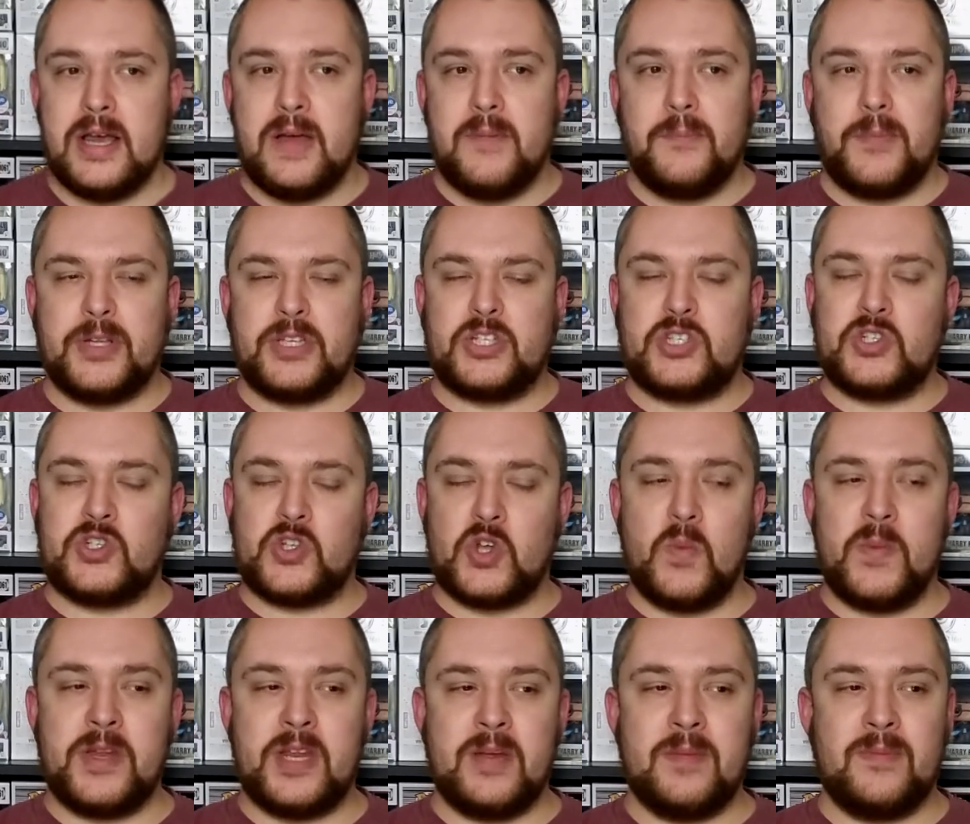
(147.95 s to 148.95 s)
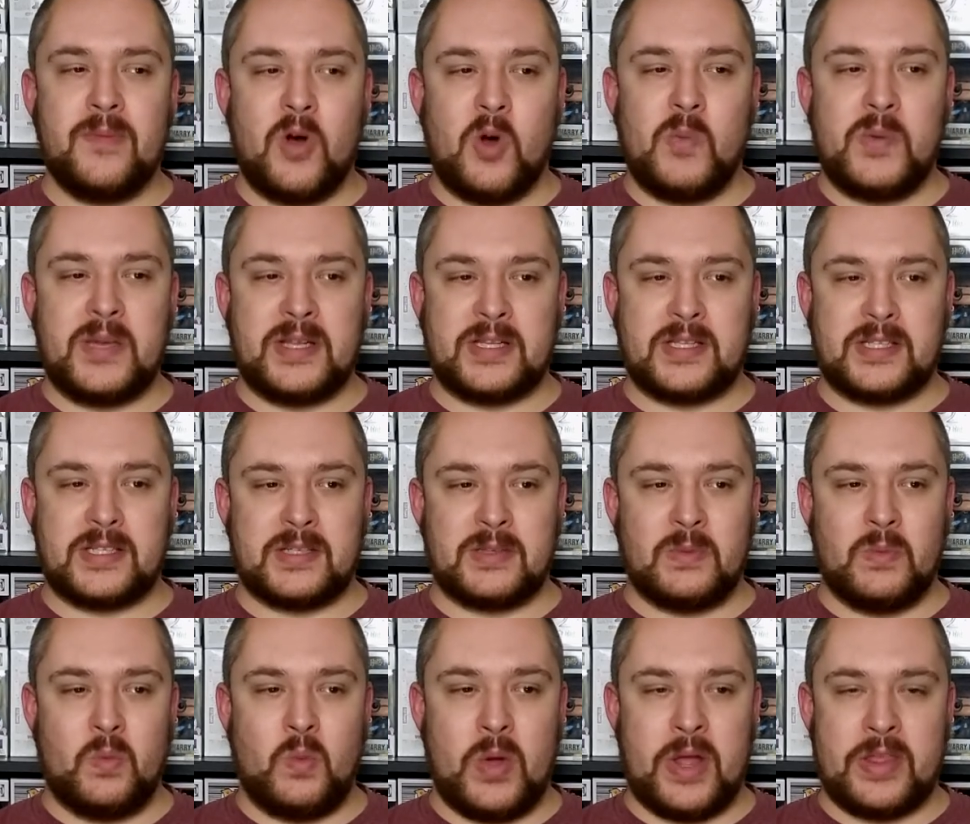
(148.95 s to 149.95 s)
but so many moments
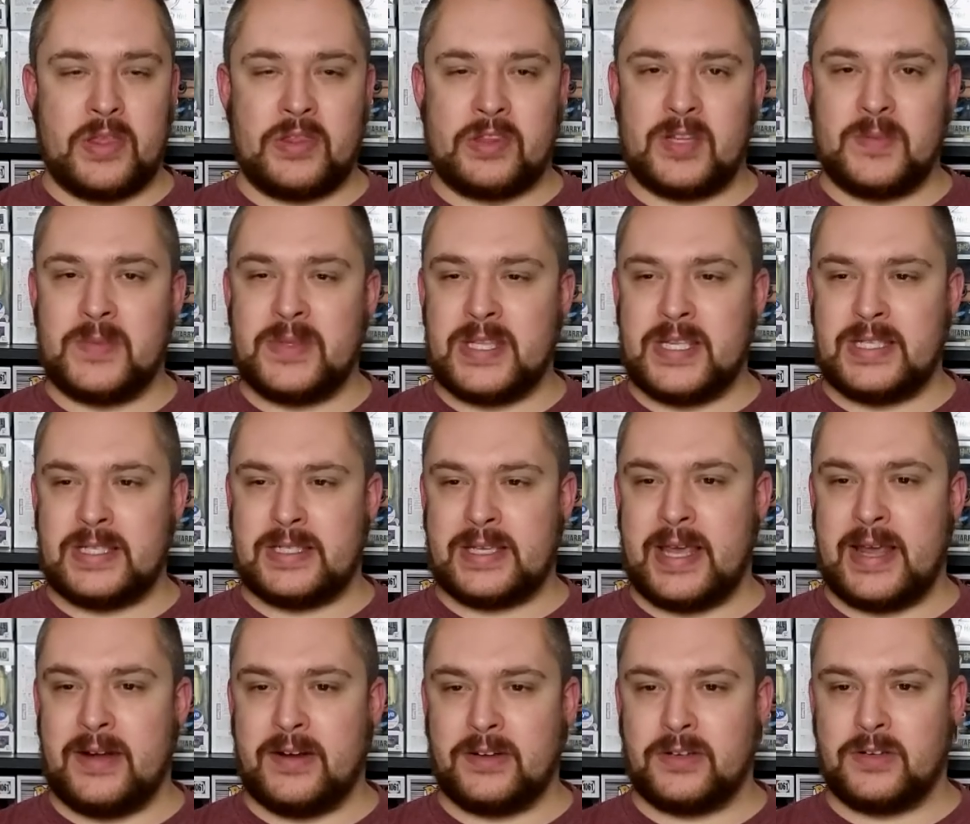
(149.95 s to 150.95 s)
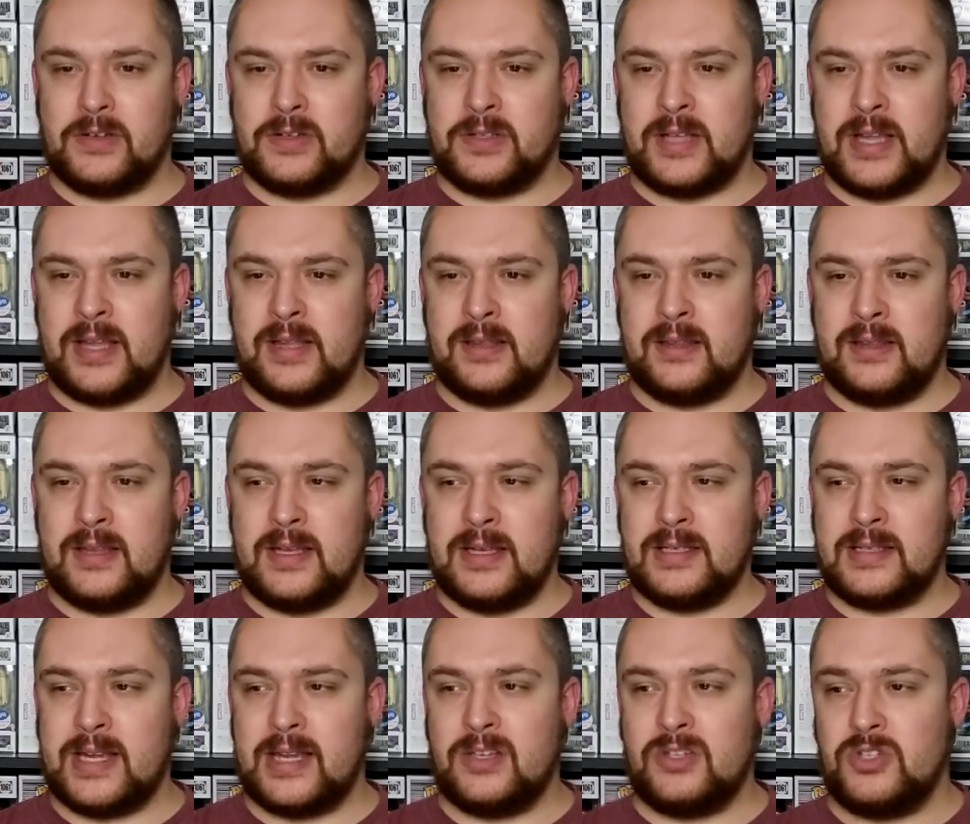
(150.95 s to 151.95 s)
with some of these characters and
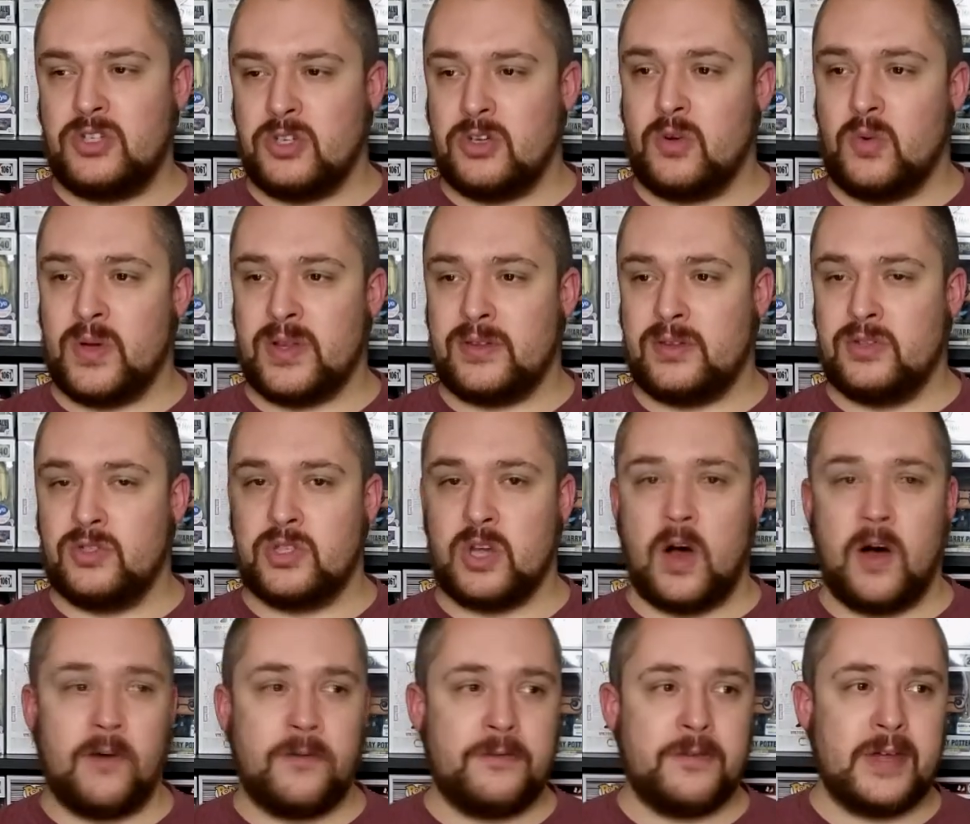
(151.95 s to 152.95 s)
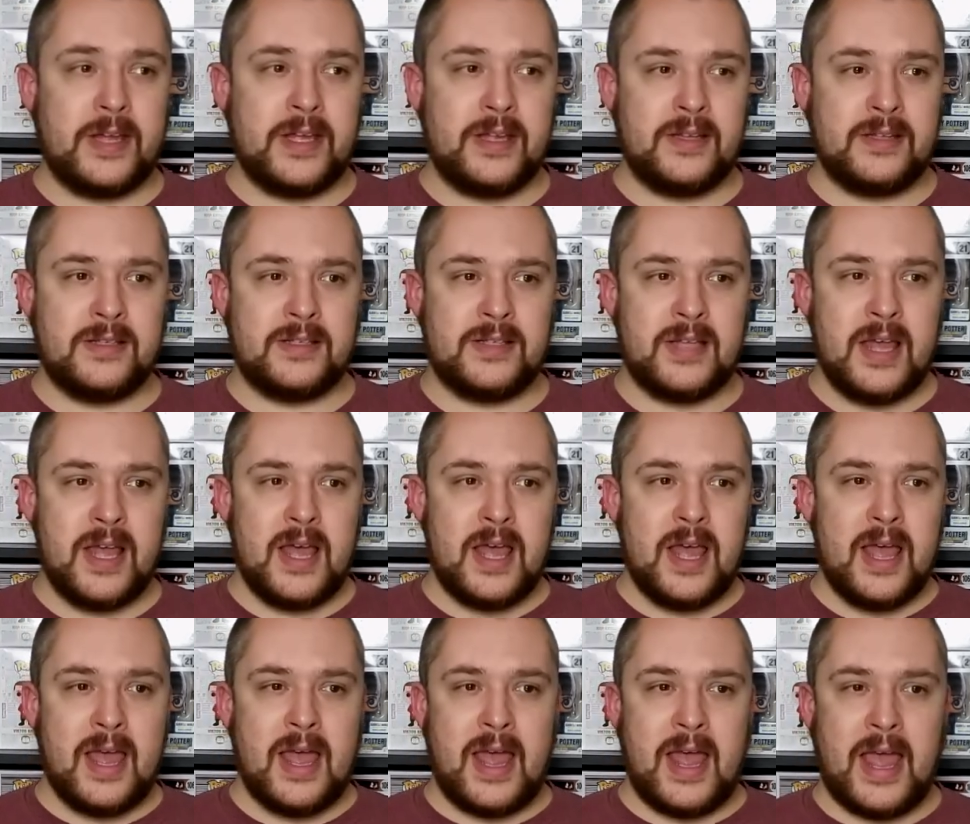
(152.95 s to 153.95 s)
things they do with dolphins
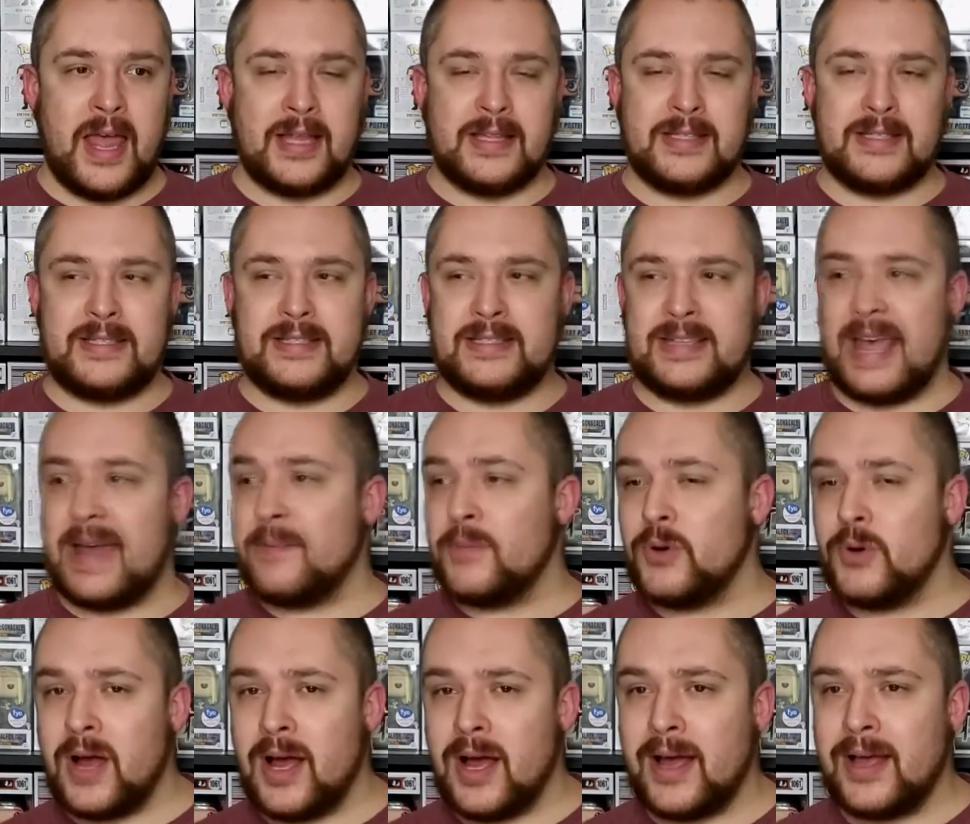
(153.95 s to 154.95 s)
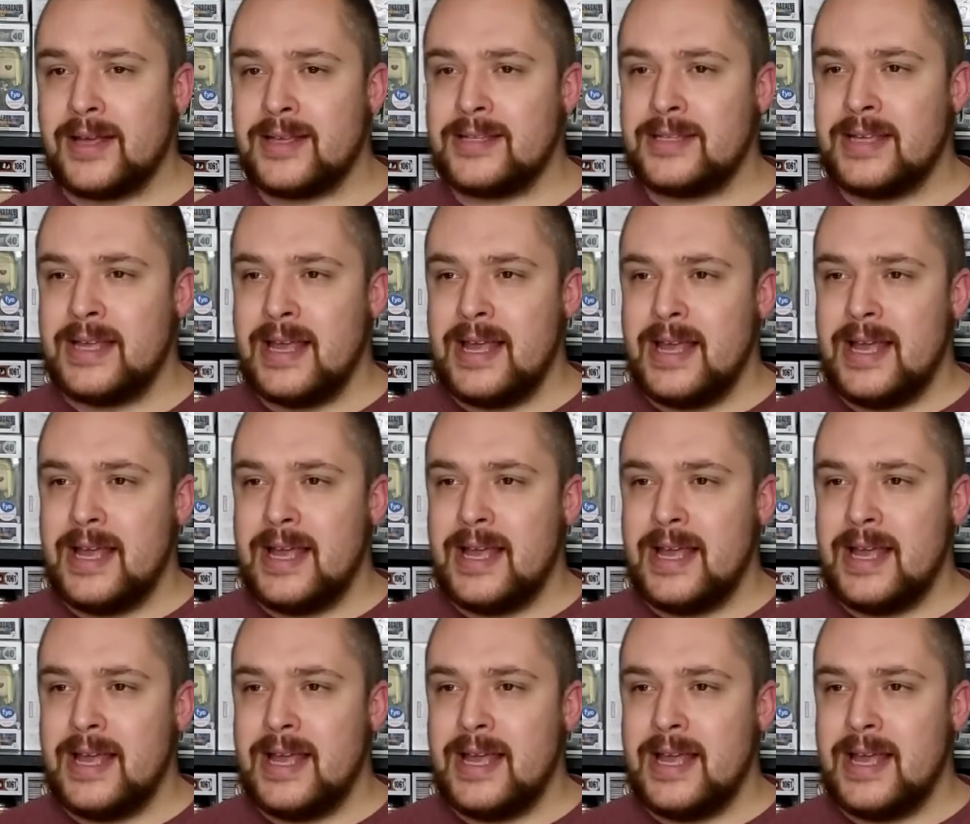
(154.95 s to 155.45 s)
and samurais,